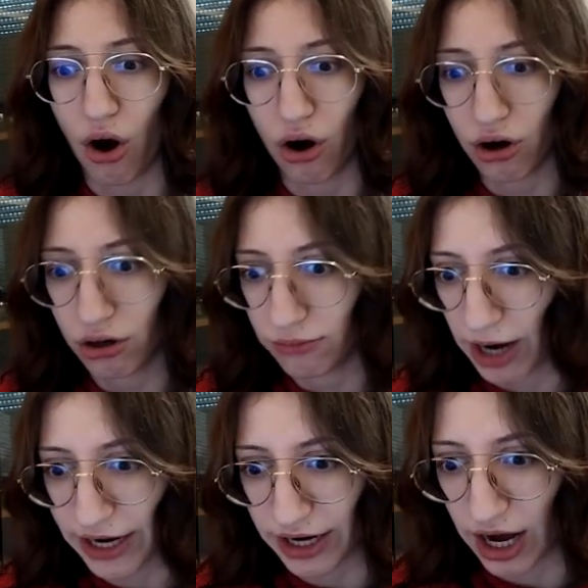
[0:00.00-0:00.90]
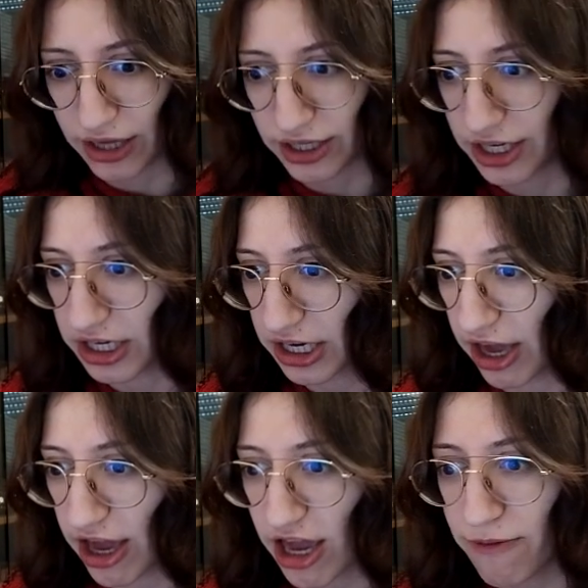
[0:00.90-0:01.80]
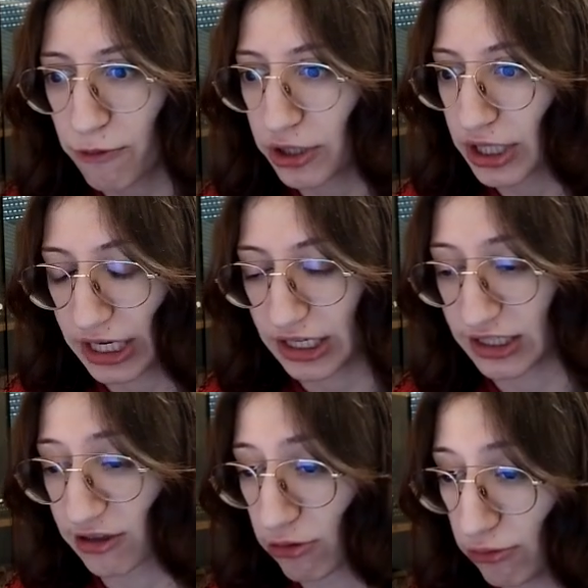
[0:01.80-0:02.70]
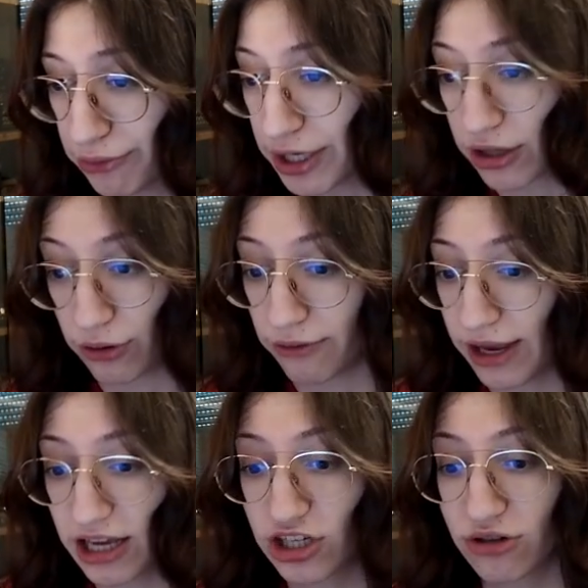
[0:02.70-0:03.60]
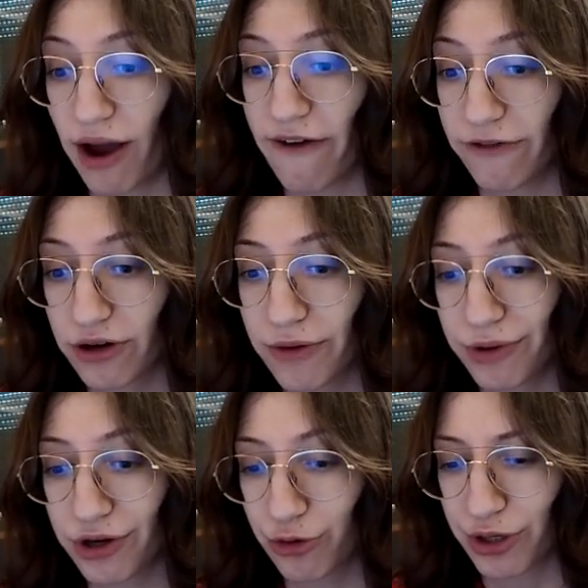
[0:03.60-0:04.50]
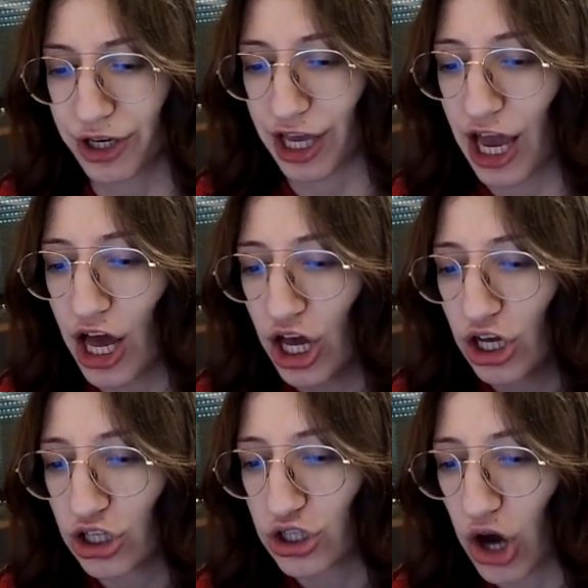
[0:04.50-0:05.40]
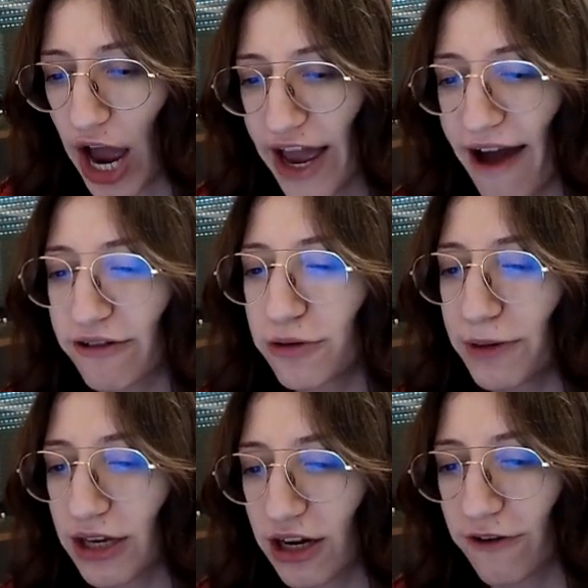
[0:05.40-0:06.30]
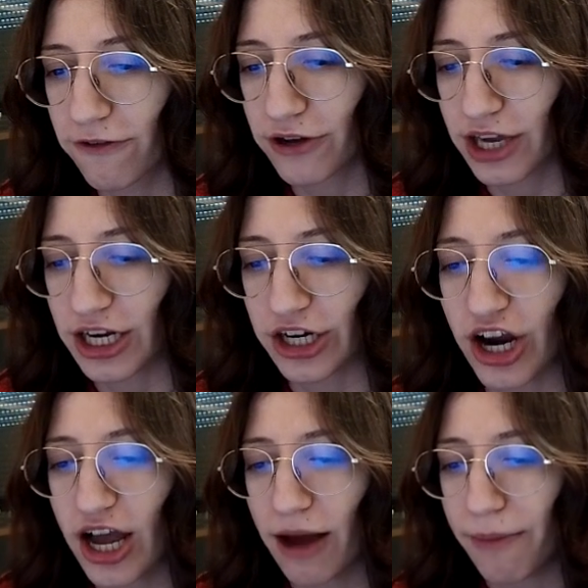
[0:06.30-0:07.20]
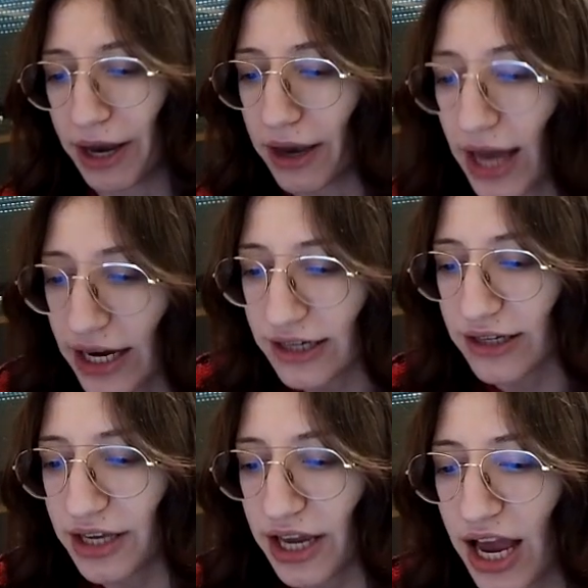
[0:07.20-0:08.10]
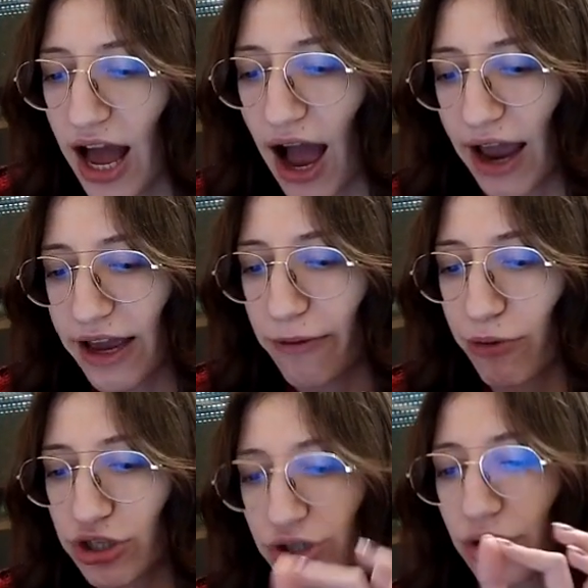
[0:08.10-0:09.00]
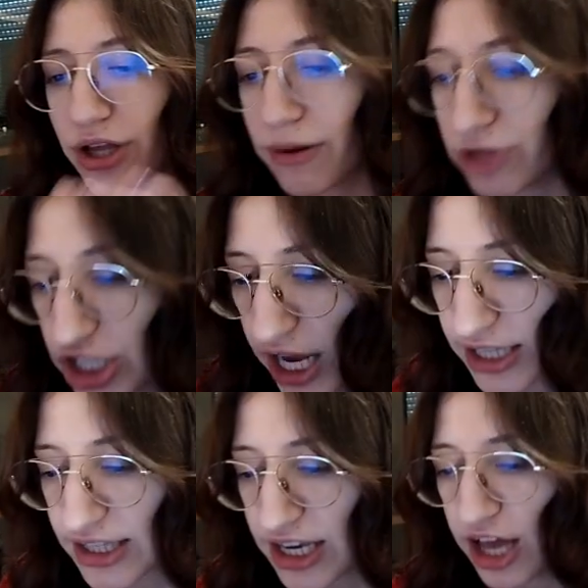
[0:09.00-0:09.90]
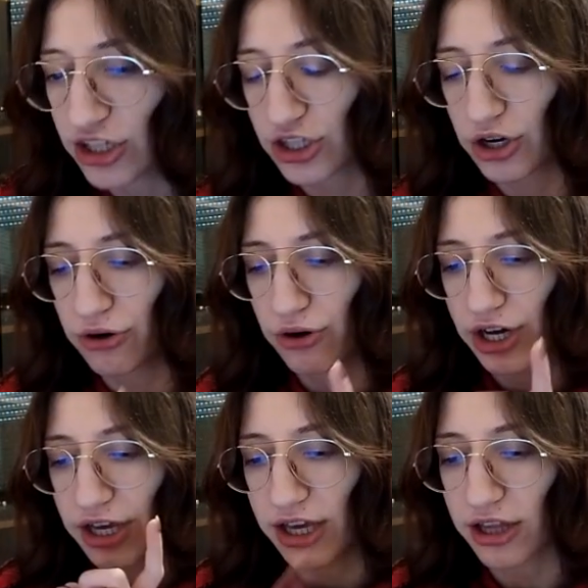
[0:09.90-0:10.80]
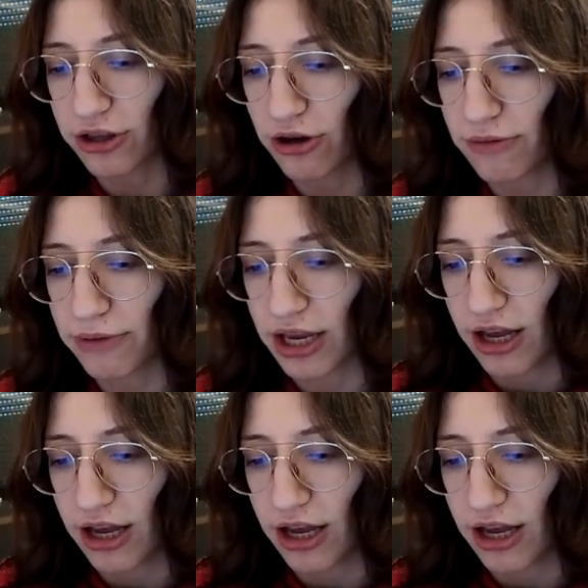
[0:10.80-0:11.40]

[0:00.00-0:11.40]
Oh my god, he came with his queen to h5 very quickly. So I have to be careful here. But luckily, I have watched Gotham Chess. So he told